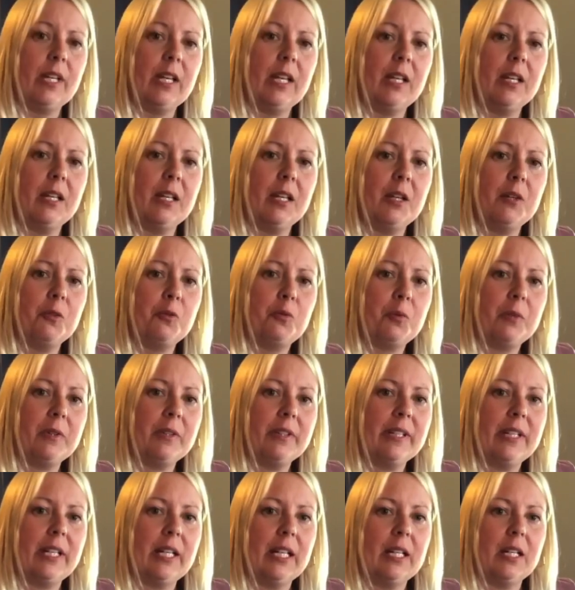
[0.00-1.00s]
It's
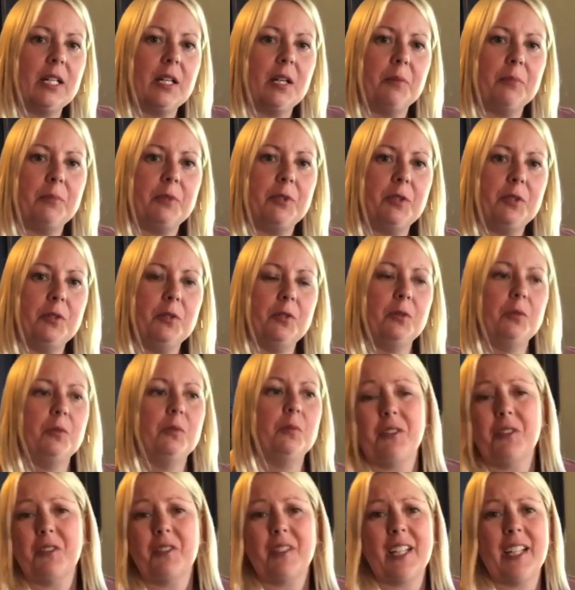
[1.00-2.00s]
really kind of up to you,
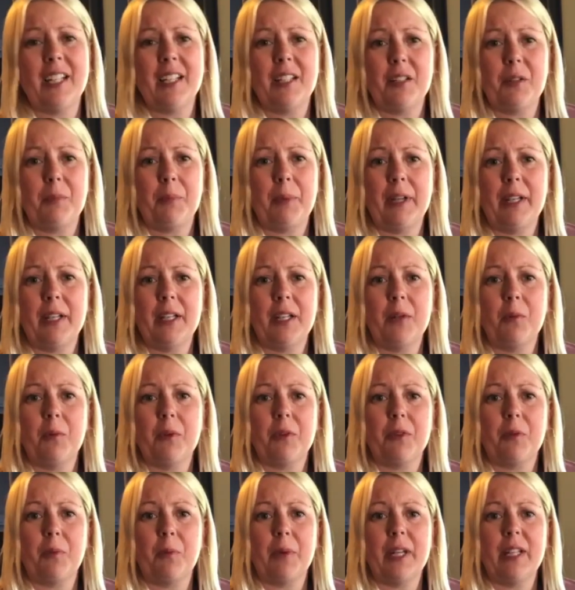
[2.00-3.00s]
just kind of depending what
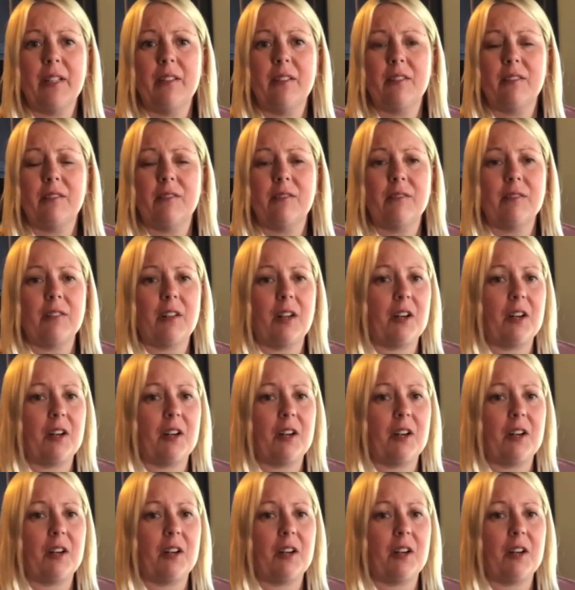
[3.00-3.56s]
the weights